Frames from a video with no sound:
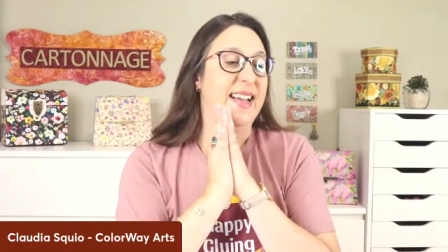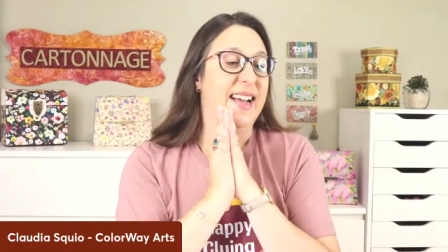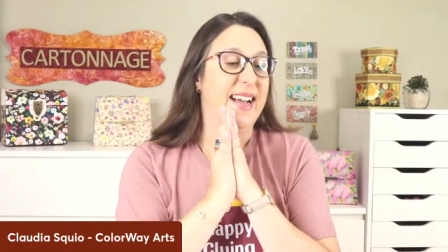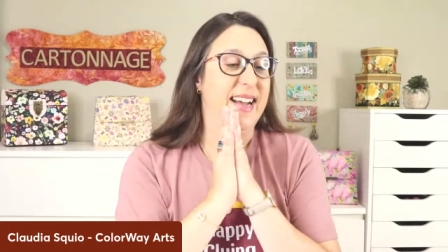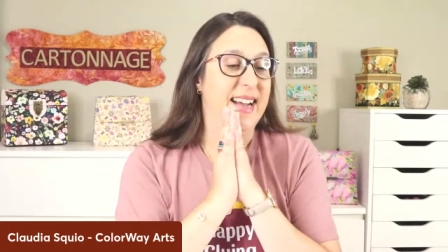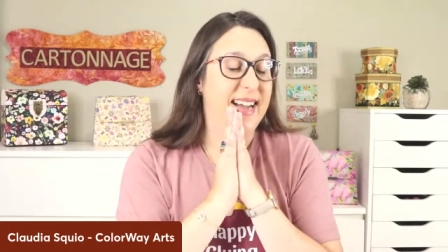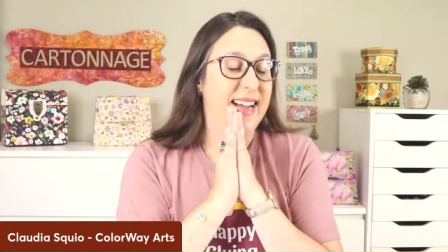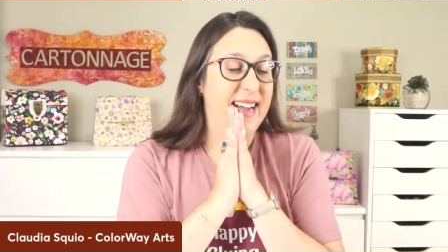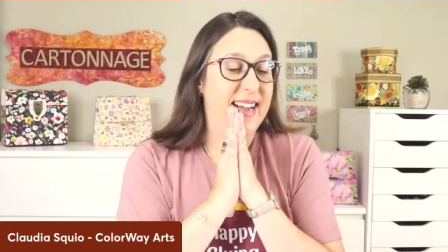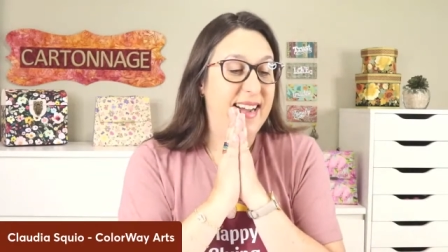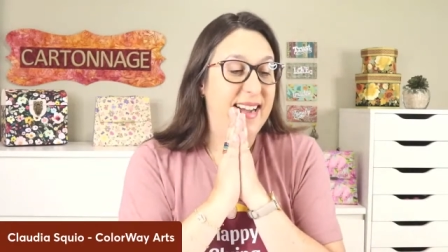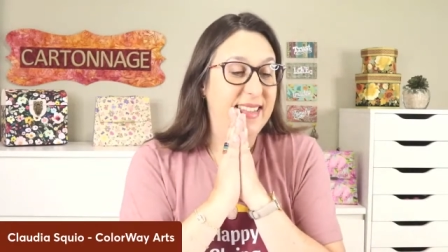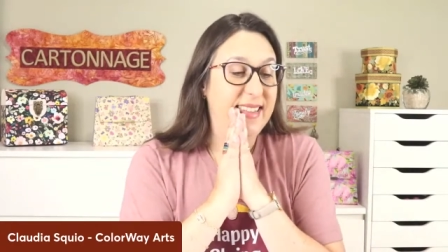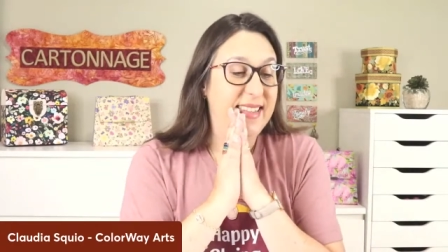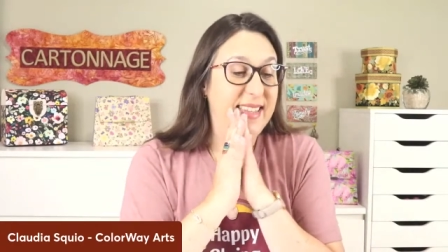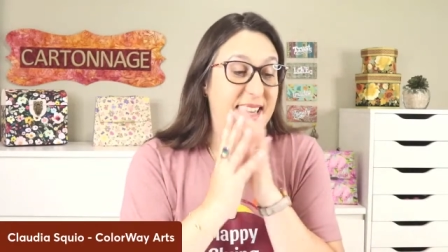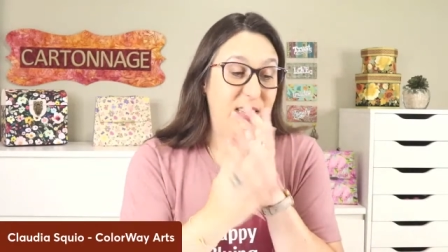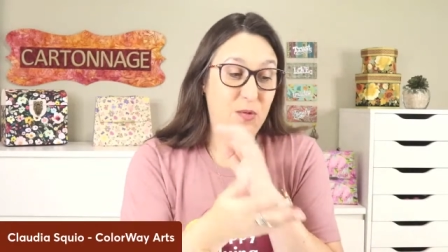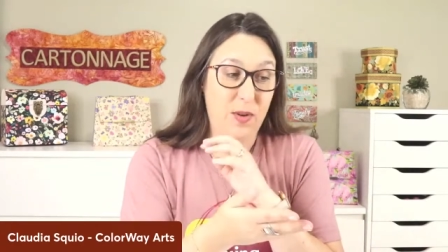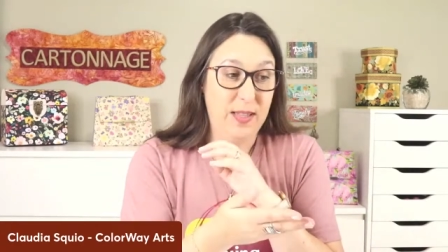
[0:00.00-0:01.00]
Uh,
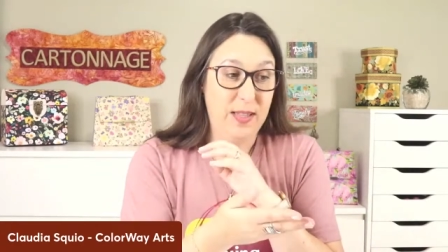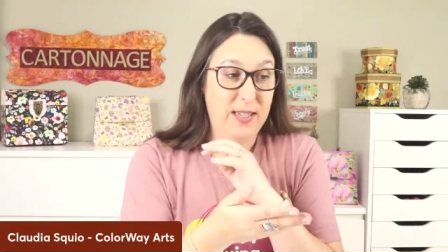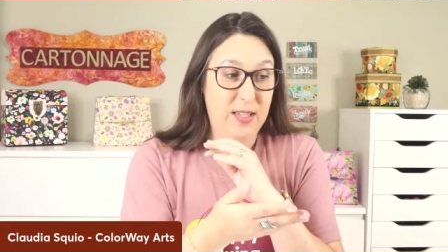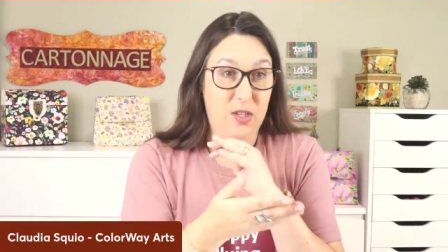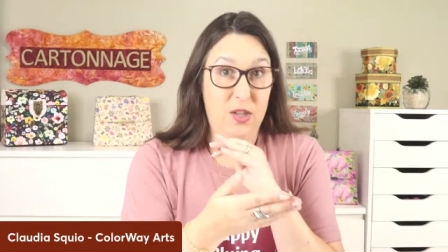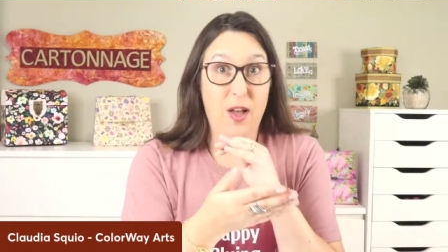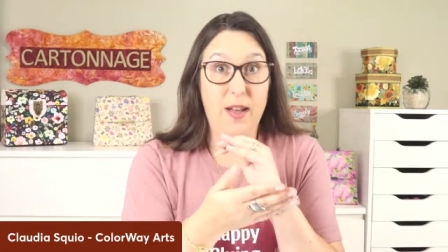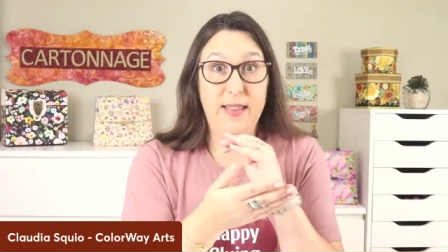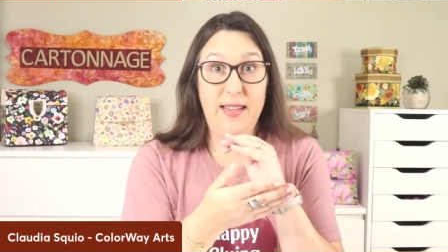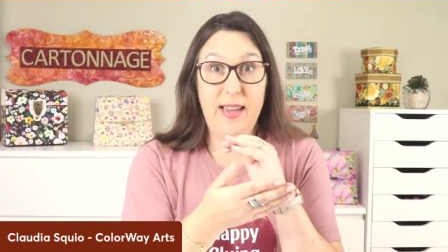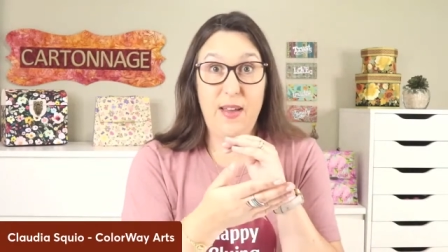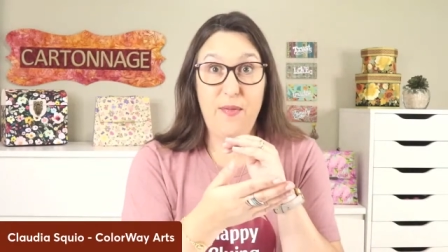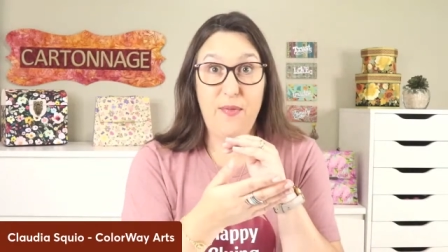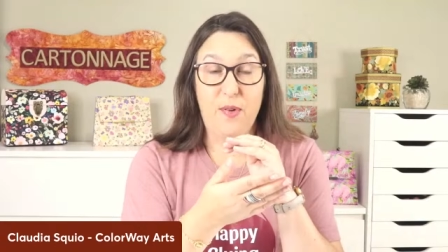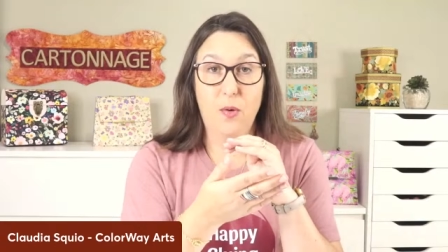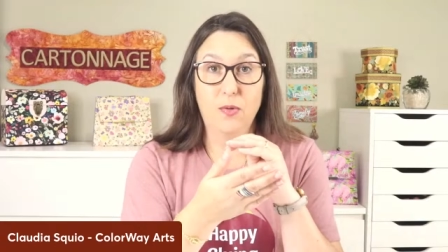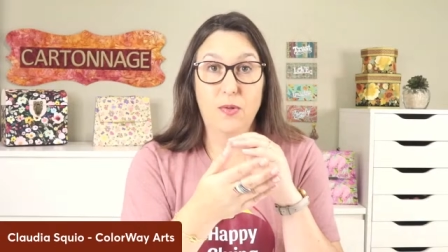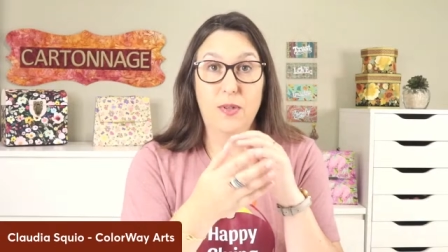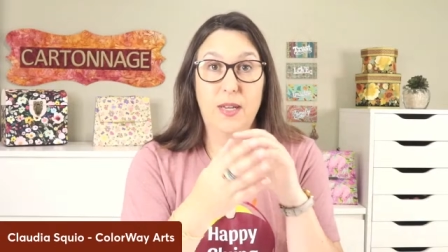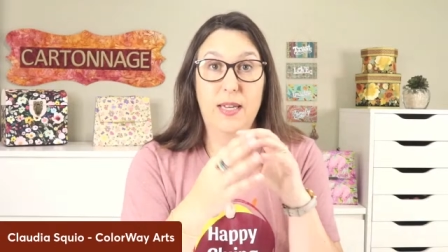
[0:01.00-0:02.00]
this one is not
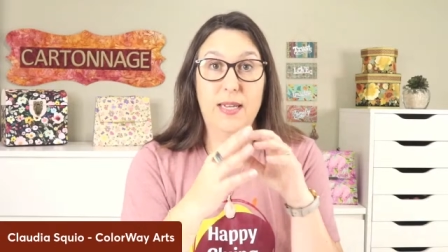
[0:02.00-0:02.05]
difficult.